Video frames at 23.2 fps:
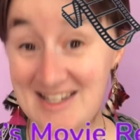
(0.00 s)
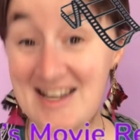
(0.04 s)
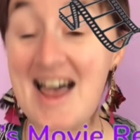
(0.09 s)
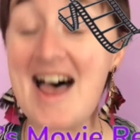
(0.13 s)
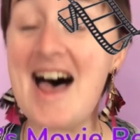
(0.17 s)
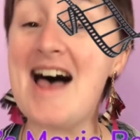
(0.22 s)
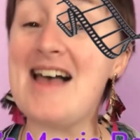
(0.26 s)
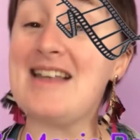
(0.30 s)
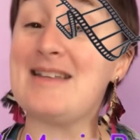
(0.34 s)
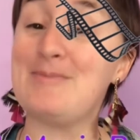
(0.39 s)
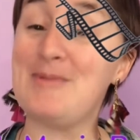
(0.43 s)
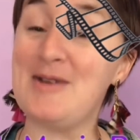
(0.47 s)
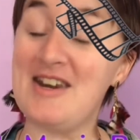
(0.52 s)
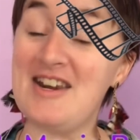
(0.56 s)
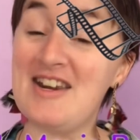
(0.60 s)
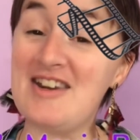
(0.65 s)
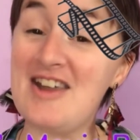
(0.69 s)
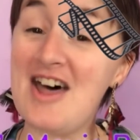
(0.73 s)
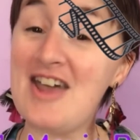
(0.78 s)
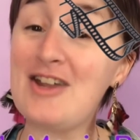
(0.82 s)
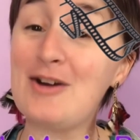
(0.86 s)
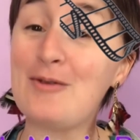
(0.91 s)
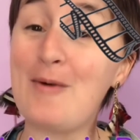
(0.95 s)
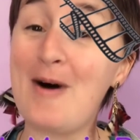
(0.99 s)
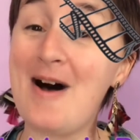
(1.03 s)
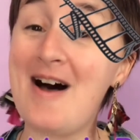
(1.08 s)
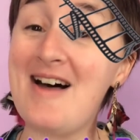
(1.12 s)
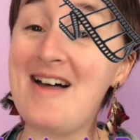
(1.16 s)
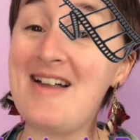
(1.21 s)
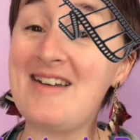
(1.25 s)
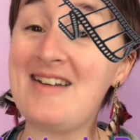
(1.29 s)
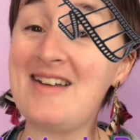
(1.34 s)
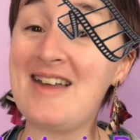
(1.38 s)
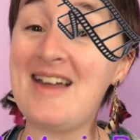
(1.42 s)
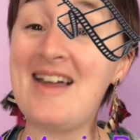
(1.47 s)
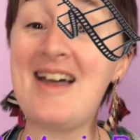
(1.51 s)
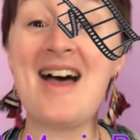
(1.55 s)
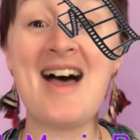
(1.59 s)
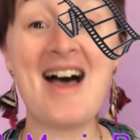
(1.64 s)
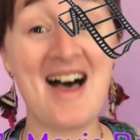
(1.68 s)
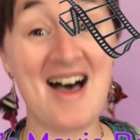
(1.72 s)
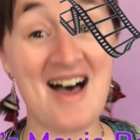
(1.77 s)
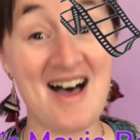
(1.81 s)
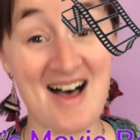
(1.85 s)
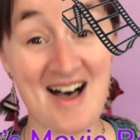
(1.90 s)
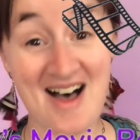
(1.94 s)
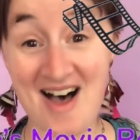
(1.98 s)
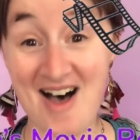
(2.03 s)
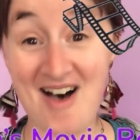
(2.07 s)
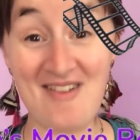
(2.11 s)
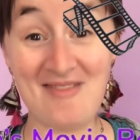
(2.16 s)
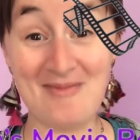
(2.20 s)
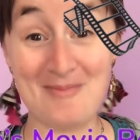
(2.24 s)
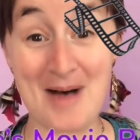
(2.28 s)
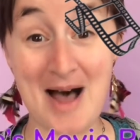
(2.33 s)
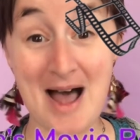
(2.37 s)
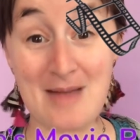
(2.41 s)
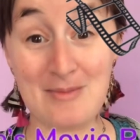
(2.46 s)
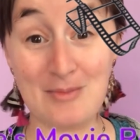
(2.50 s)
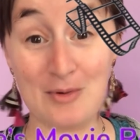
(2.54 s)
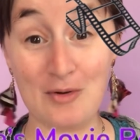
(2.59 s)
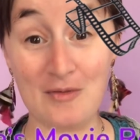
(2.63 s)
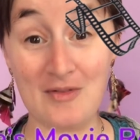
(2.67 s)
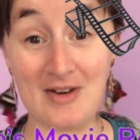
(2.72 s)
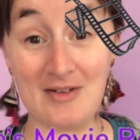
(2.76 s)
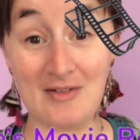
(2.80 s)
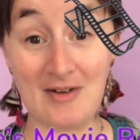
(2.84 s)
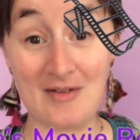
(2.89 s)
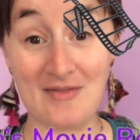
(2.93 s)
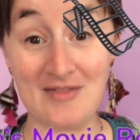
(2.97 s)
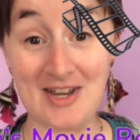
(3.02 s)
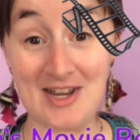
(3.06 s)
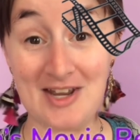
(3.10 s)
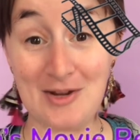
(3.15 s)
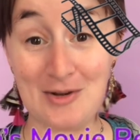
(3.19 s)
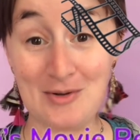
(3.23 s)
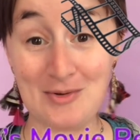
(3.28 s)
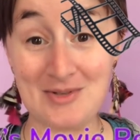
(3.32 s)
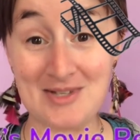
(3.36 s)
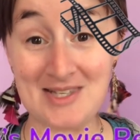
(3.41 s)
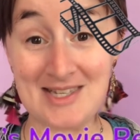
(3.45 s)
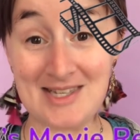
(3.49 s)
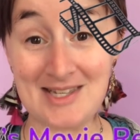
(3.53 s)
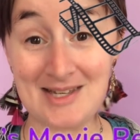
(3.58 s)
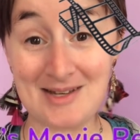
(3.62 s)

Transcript: has been another one of my movie reviews.